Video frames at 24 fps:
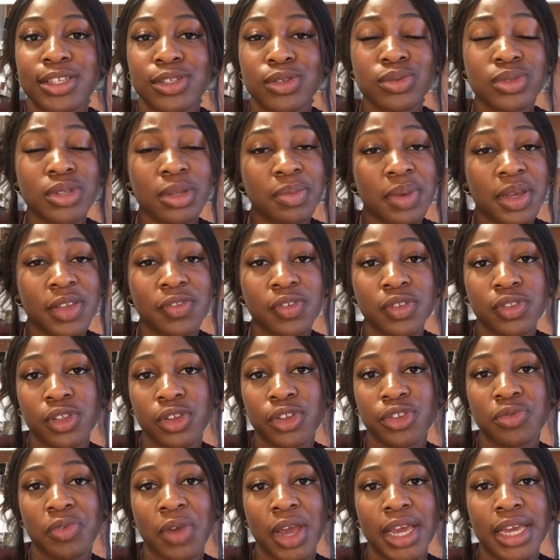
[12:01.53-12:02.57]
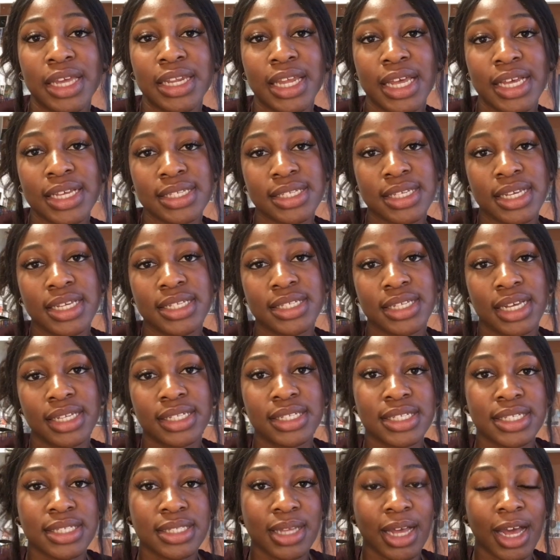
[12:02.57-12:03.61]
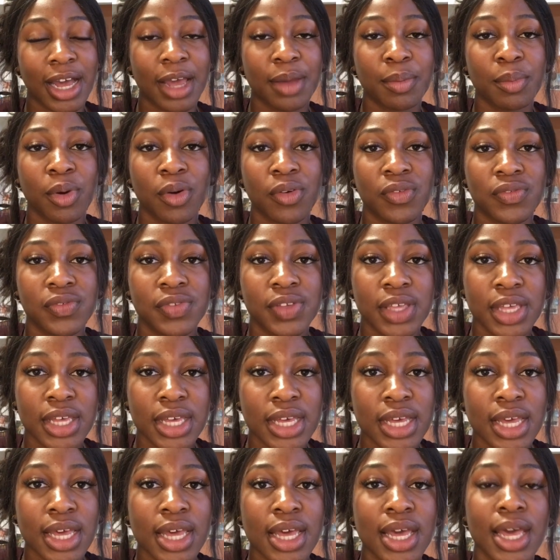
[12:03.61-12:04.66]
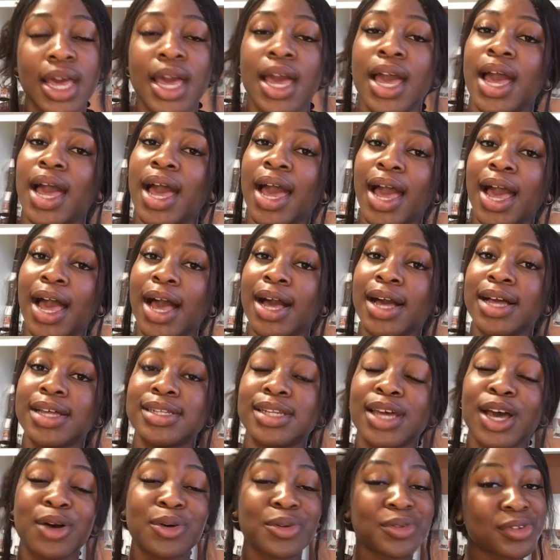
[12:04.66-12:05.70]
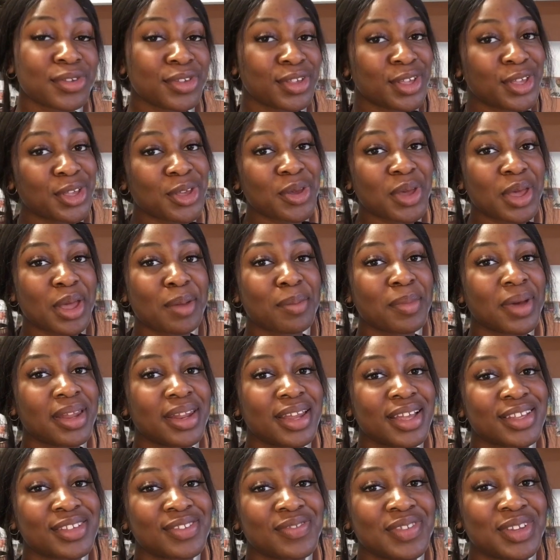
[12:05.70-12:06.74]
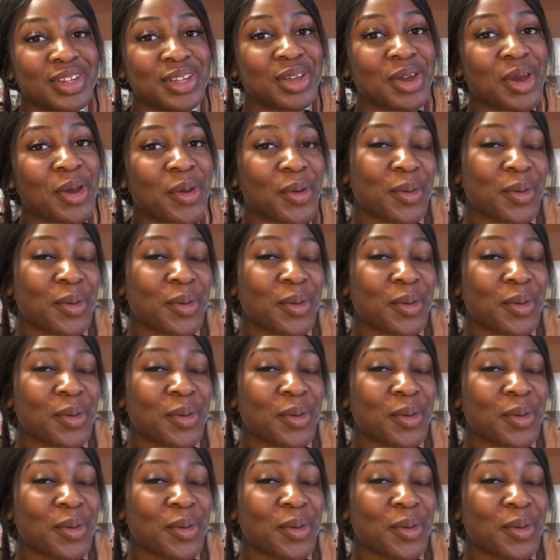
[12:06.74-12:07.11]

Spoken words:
All the best for those writing essays at this time of year. And I'll see you in my next video.